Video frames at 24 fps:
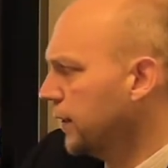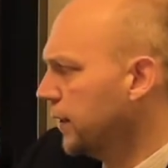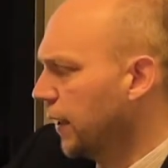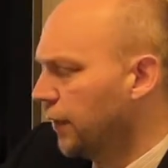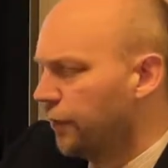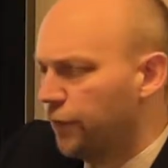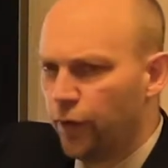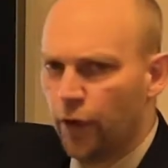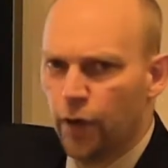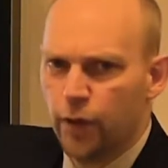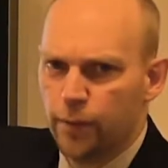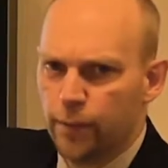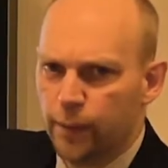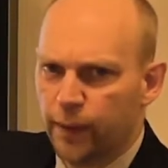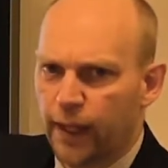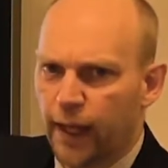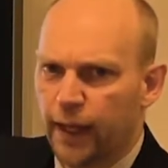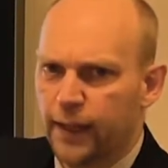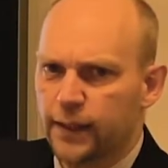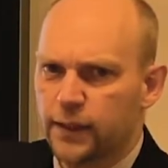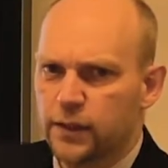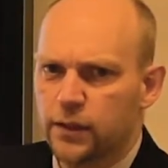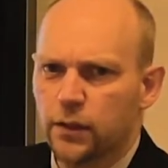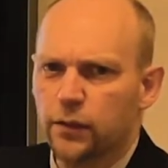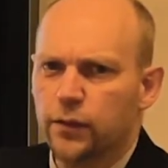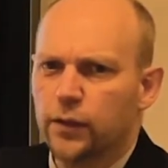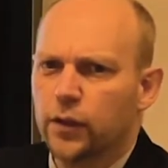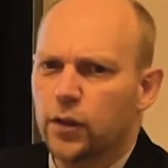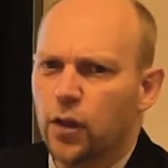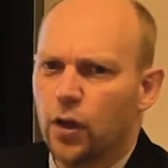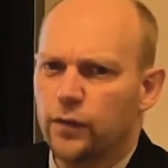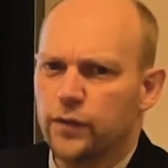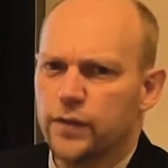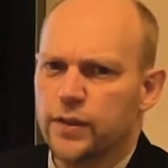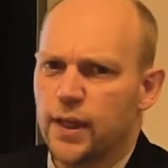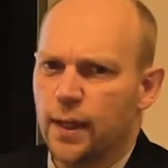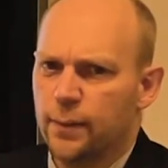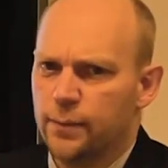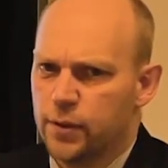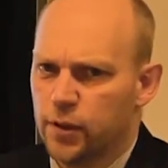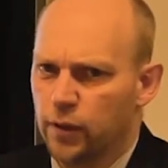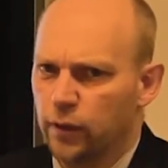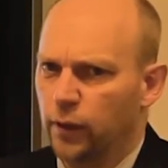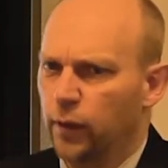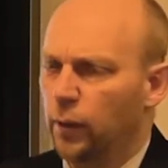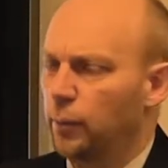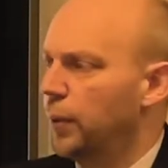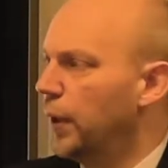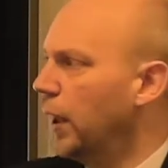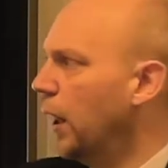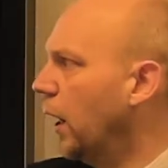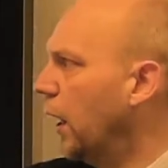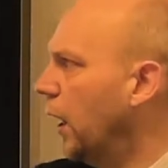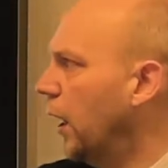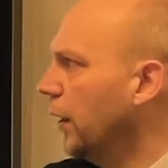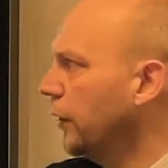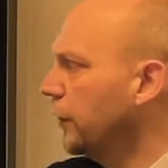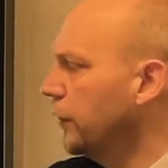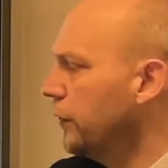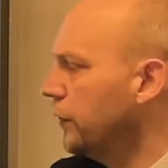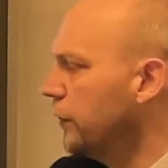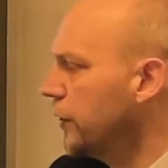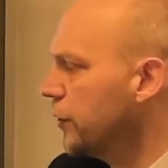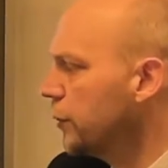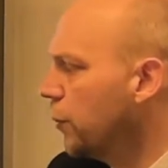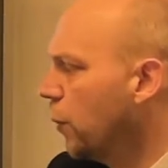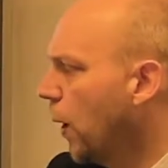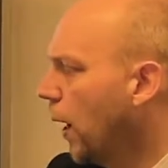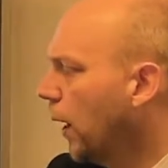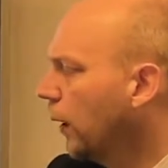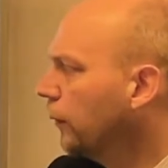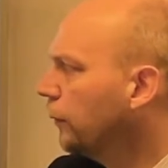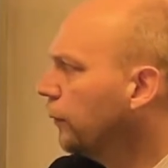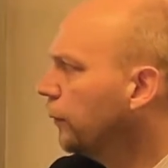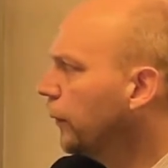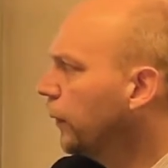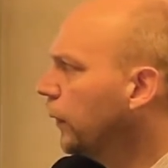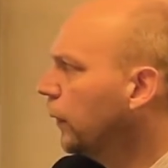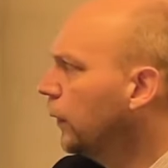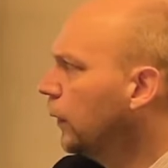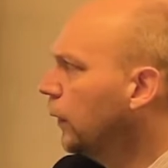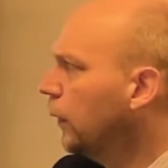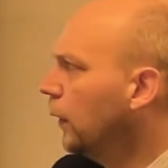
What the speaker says: further mechanics, so the concepts are a little bit harder as well.